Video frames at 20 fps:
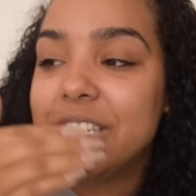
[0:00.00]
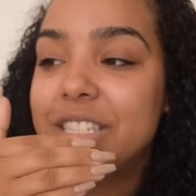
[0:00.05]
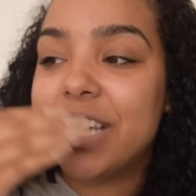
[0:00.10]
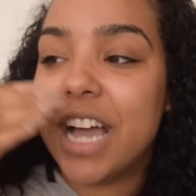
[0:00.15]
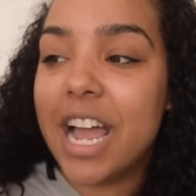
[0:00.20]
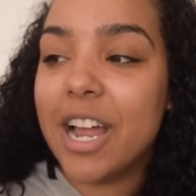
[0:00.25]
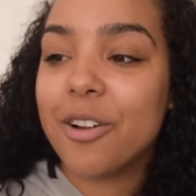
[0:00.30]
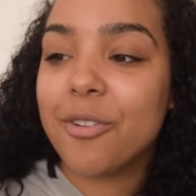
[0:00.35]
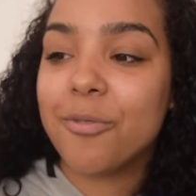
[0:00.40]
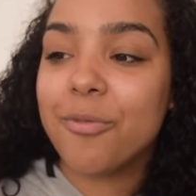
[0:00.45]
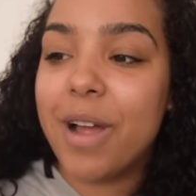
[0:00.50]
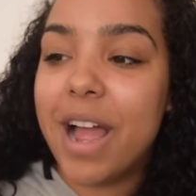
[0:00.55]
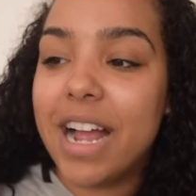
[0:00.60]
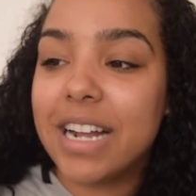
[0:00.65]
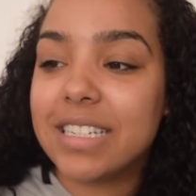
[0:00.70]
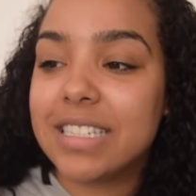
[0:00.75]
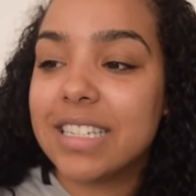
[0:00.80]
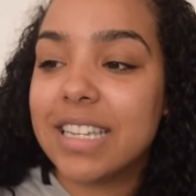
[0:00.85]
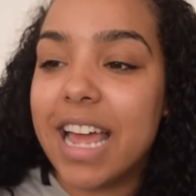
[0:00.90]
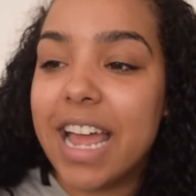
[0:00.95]

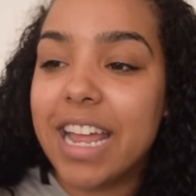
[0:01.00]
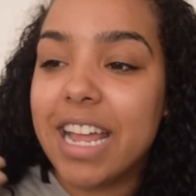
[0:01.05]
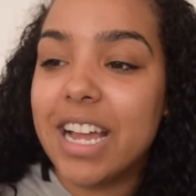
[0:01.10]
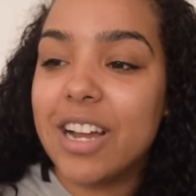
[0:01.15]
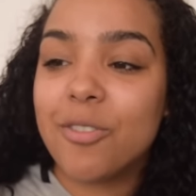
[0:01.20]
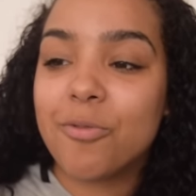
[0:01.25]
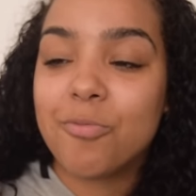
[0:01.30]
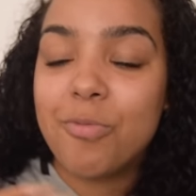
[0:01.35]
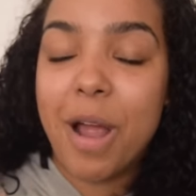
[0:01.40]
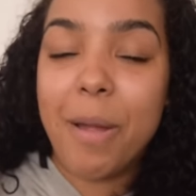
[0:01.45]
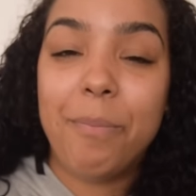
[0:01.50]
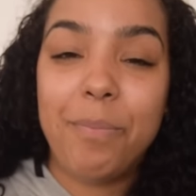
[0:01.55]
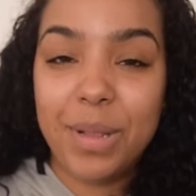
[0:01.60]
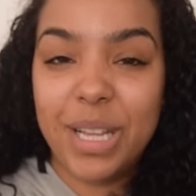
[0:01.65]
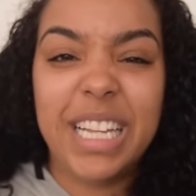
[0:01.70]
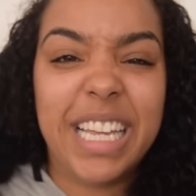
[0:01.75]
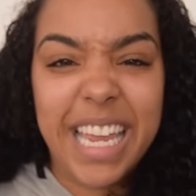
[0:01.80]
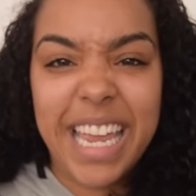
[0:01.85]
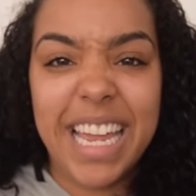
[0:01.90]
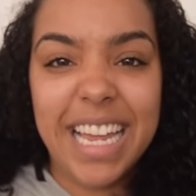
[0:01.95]
direct like
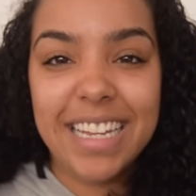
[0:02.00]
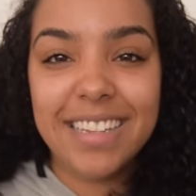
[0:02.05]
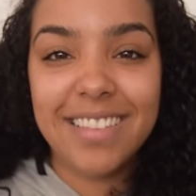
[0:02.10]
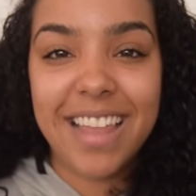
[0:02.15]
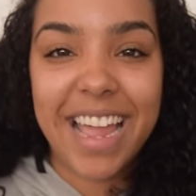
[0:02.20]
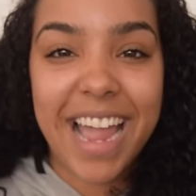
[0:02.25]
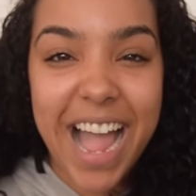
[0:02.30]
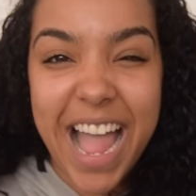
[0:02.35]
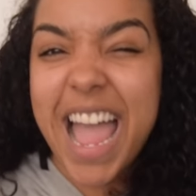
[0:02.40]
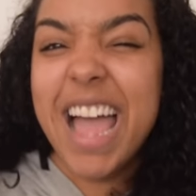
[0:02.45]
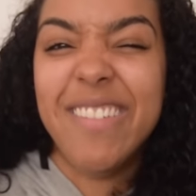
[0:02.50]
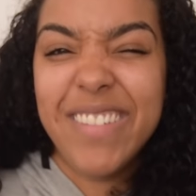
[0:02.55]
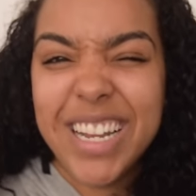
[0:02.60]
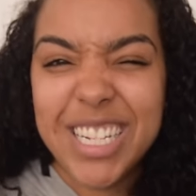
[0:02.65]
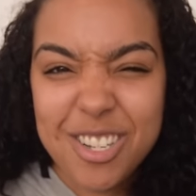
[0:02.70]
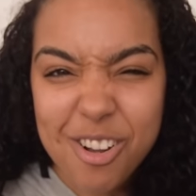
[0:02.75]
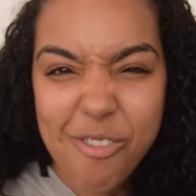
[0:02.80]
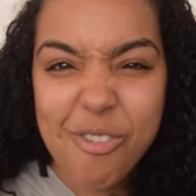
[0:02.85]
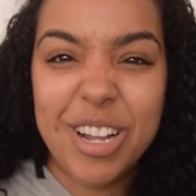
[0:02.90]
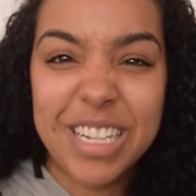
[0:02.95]
replicate like i have
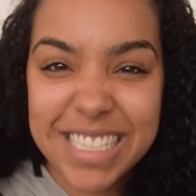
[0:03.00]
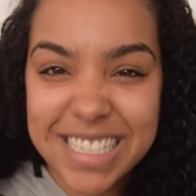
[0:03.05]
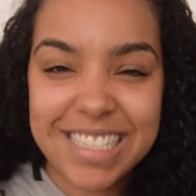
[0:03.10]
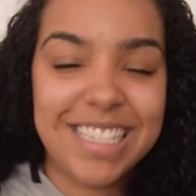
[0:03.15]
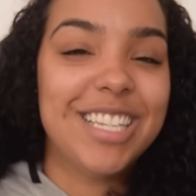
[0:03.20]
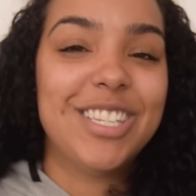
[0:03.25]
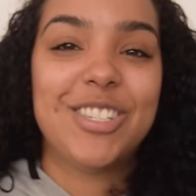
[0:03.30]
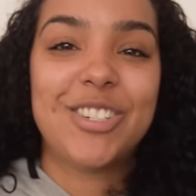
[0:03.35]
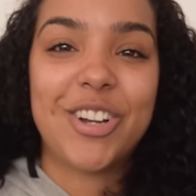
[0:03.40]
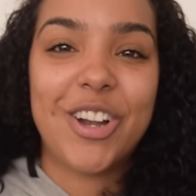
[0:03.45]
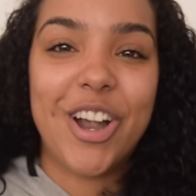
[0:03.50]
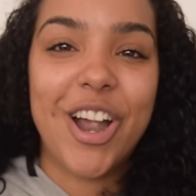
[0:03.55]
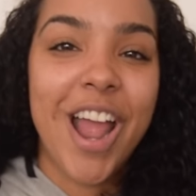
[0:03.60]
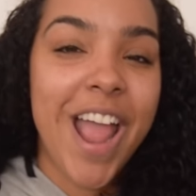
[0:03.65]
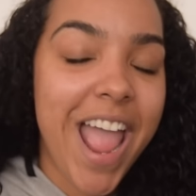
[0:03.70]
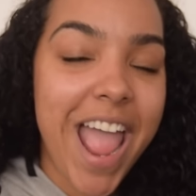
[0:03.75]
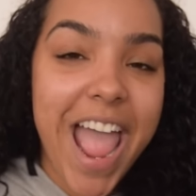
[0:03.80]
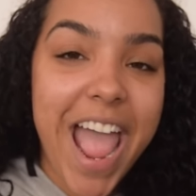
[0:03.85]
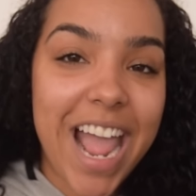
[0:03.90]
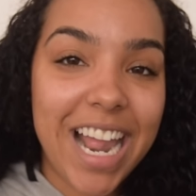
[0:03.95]
a twin sister
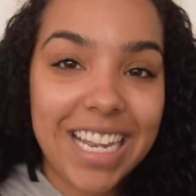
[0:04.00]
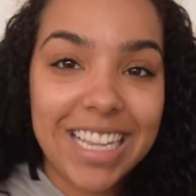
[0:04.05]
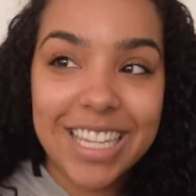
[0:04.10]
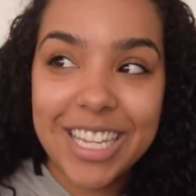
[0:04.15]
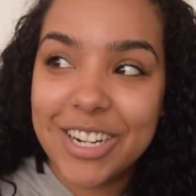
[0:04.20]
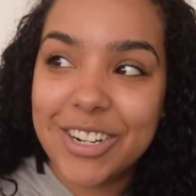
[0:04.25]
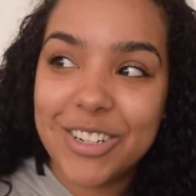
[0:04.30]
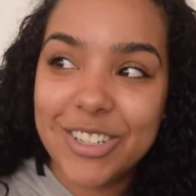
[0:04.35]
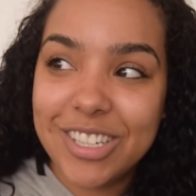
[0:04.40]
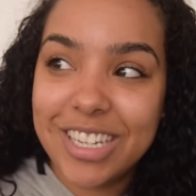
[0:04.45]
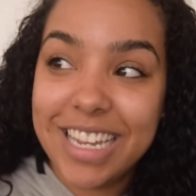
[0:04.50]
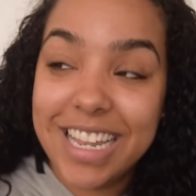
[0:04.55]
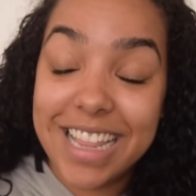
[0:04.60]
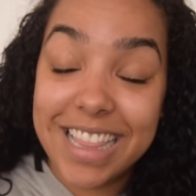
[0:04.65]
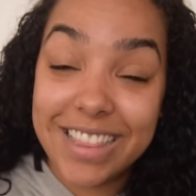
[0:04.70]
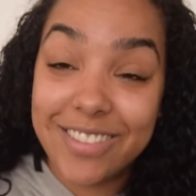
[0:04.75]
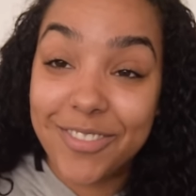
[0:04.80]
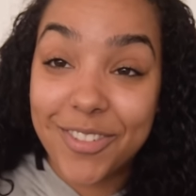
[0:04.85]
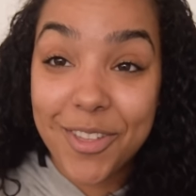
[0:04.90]
and literally